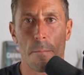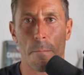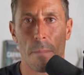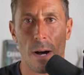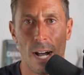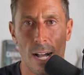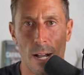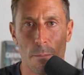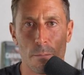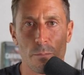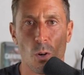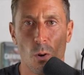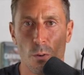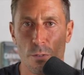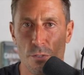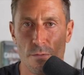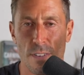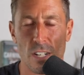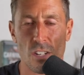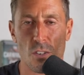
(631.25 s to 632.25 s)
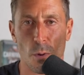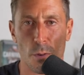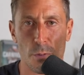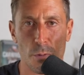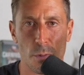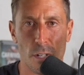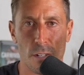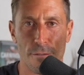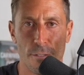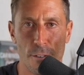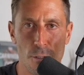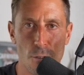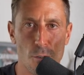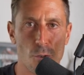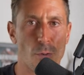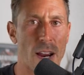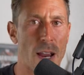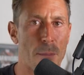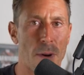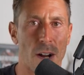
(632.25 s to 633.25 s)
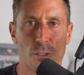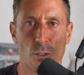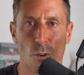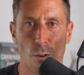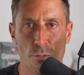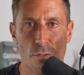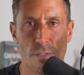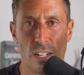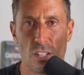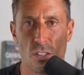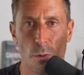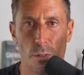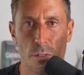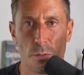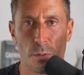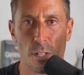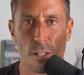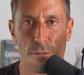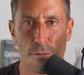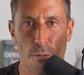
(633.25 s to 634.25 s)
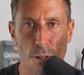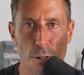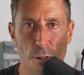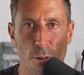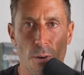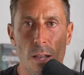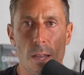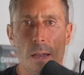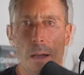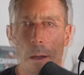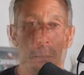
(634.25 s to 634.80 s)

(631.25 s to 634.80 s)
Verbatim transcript: Mom told you vegetables were good for you. Grandma told you vegetables were good for you,